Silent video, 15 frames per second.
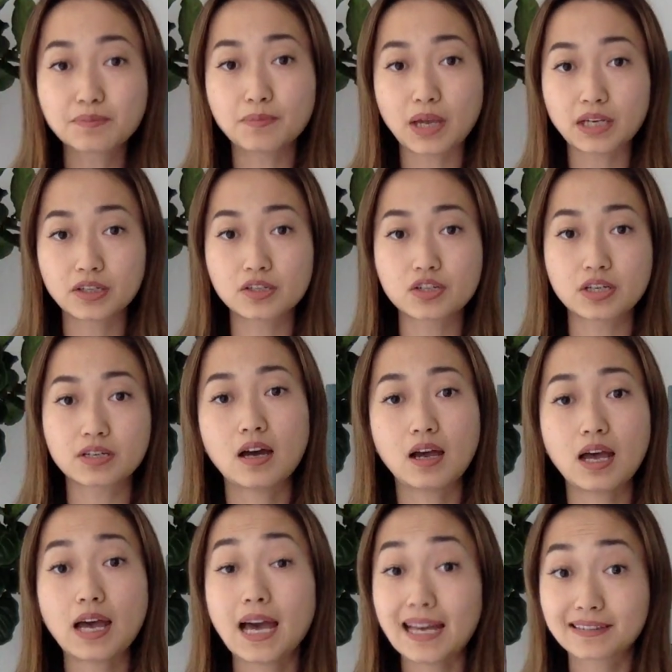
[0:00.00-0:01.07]
managing
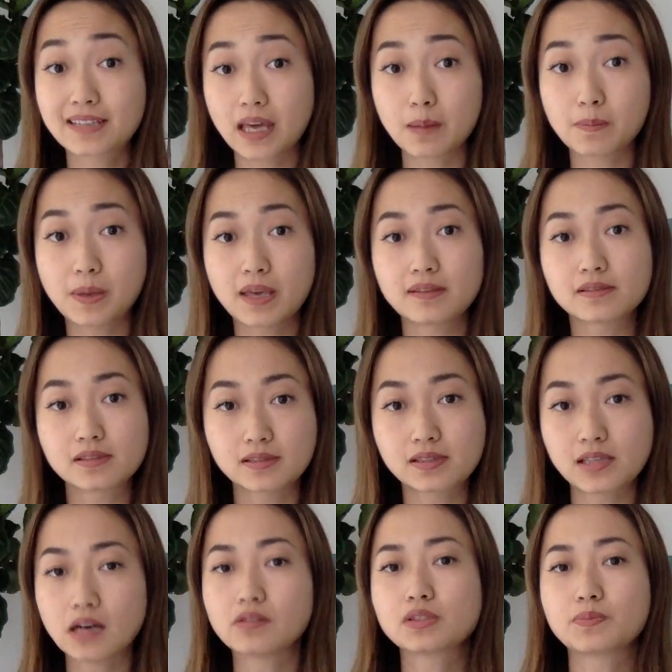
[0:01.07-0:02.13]
ad campaign
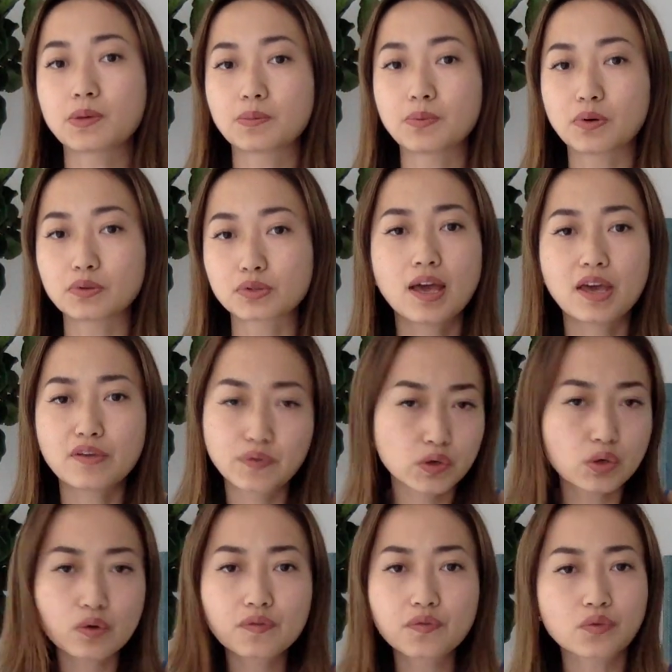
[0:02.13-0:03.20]
salespeople. If
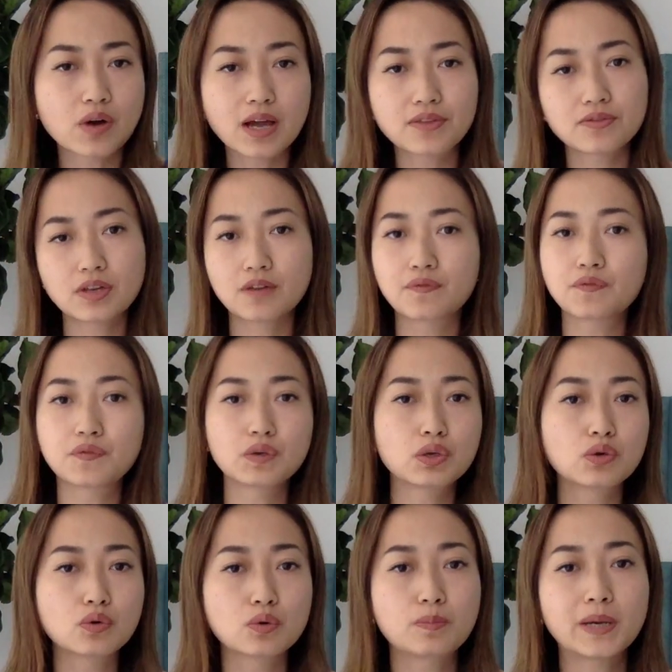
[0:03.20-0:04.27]
you've run a
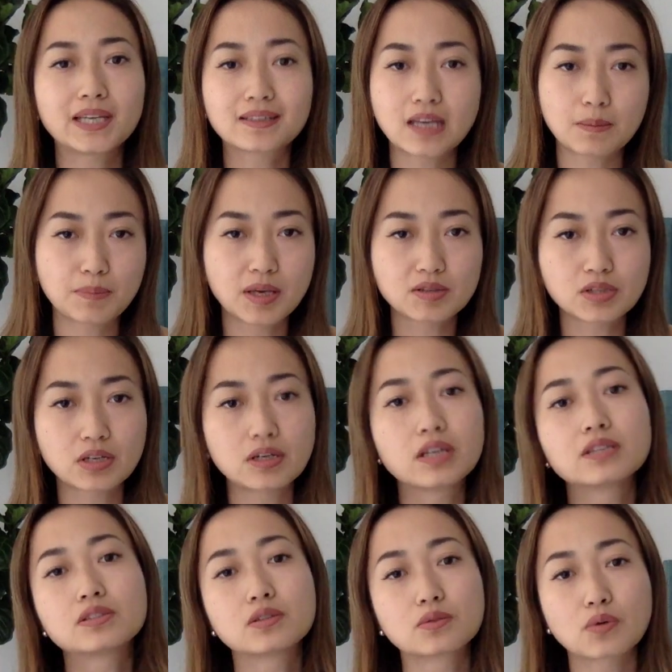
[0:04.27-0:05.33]
few paid campaigns on
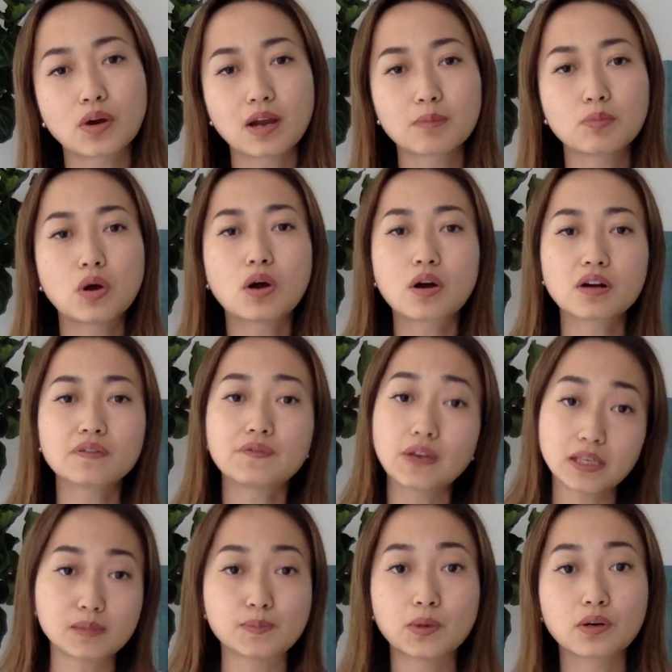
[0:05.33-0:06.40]
Instagram or
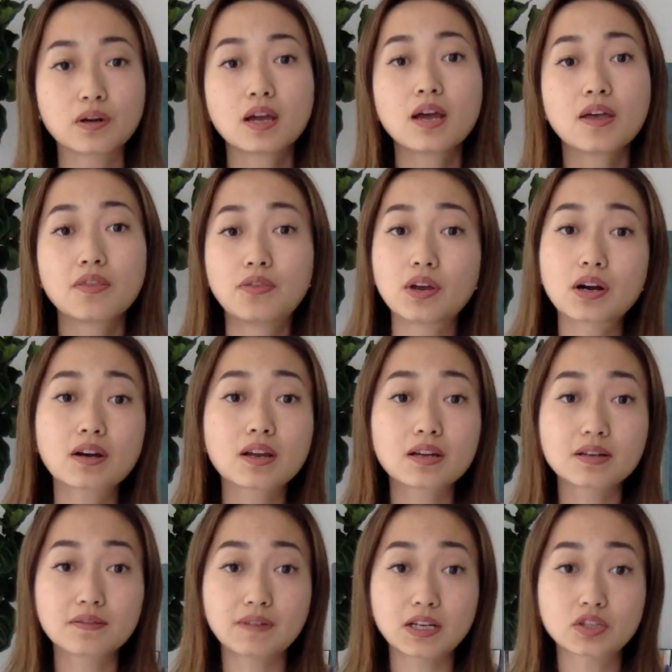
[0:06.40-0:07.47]
Facebook, they're
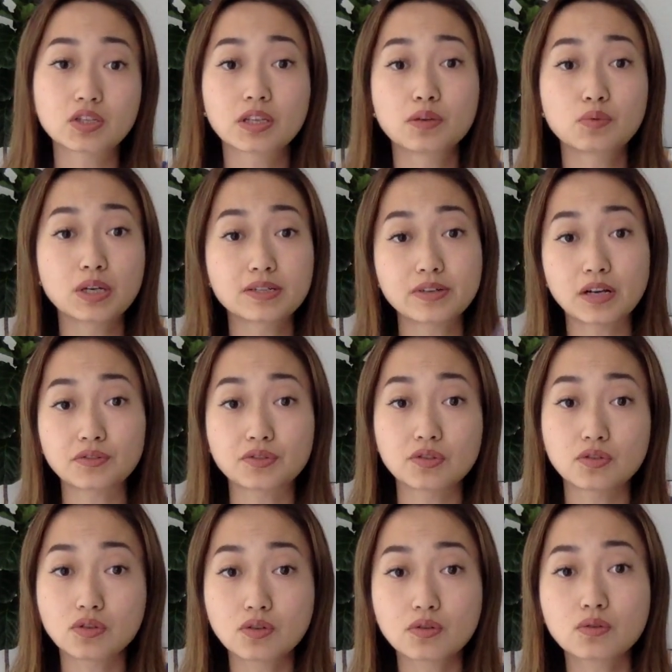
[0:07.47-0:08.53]
gonna eventually reach out to
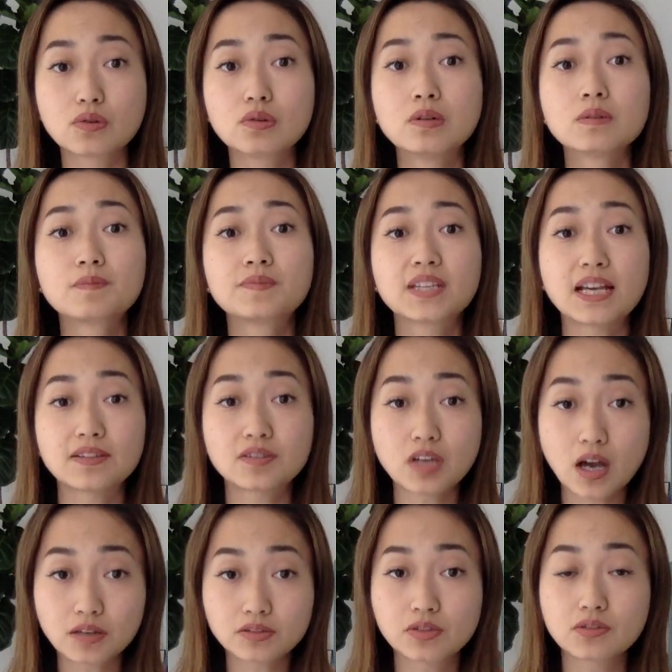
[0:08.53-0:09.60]
you and
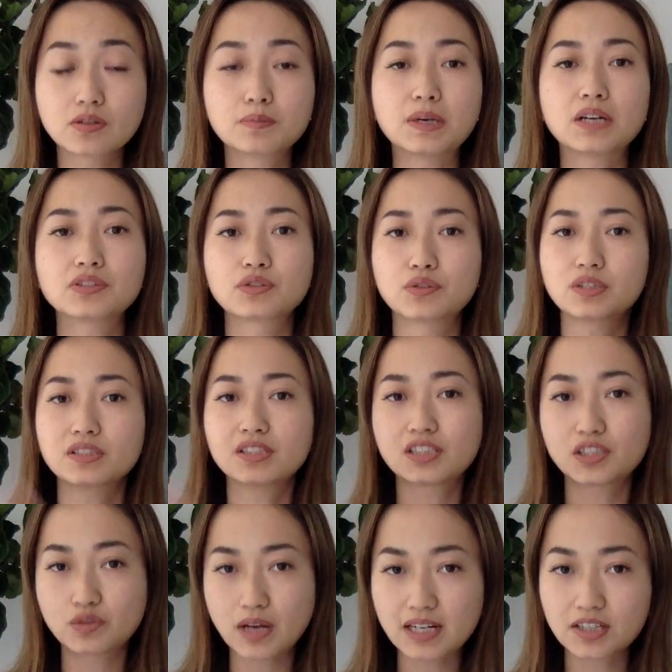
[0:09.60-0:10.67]
talk to you about your
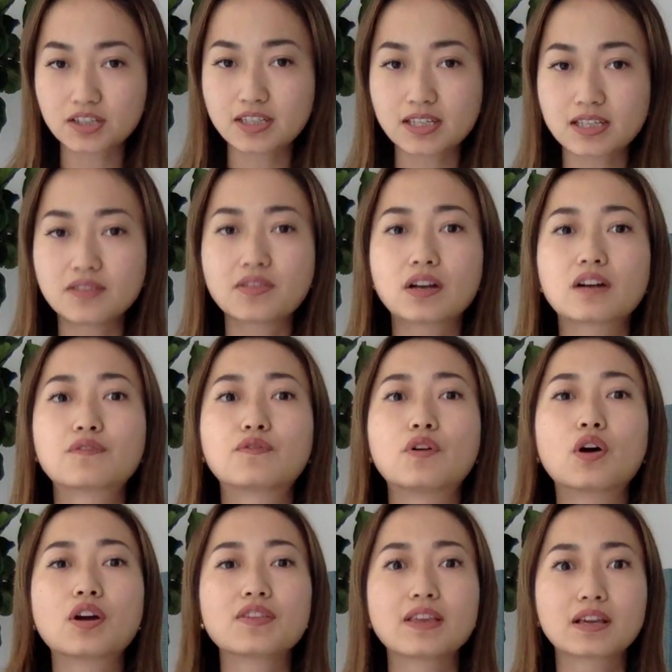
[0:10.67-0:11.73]
strategy.
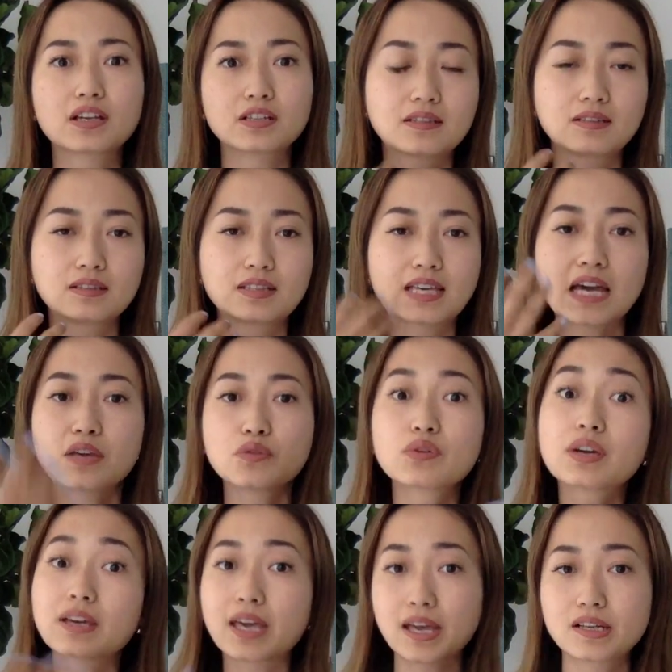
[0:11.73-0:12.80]
Therefore, they could get you
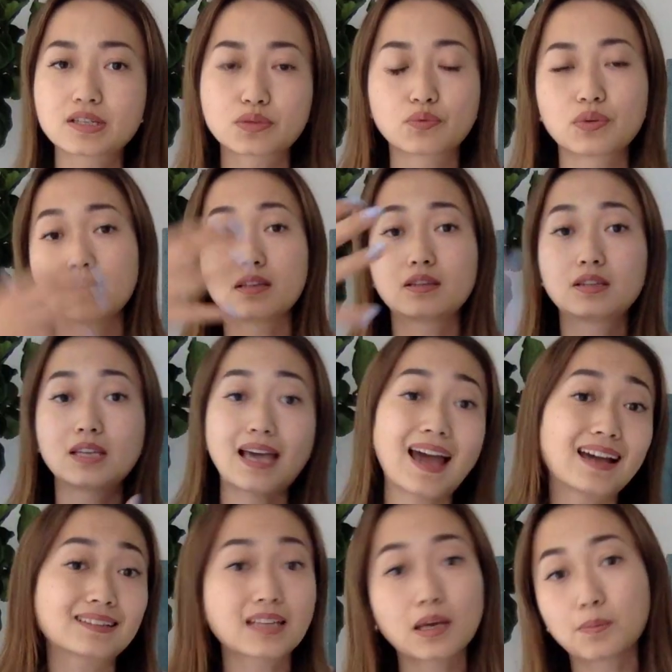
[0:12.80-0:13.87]
engaged with the
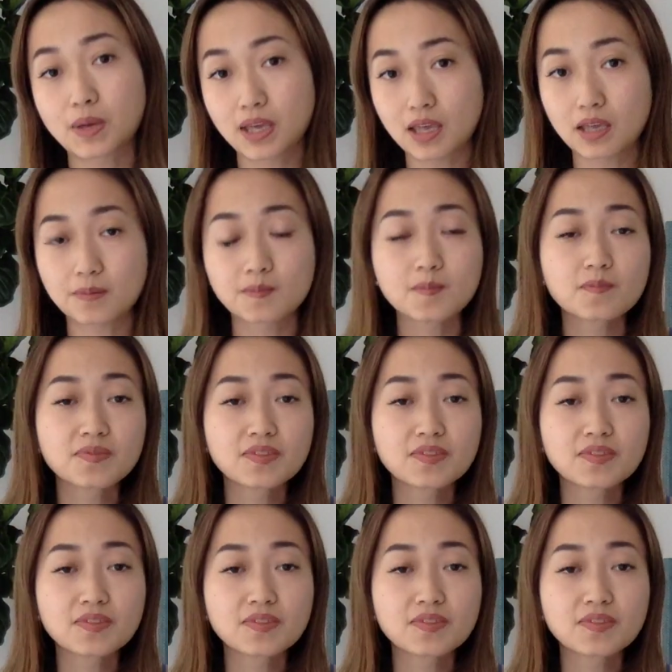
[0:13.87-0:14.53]
ad campaign,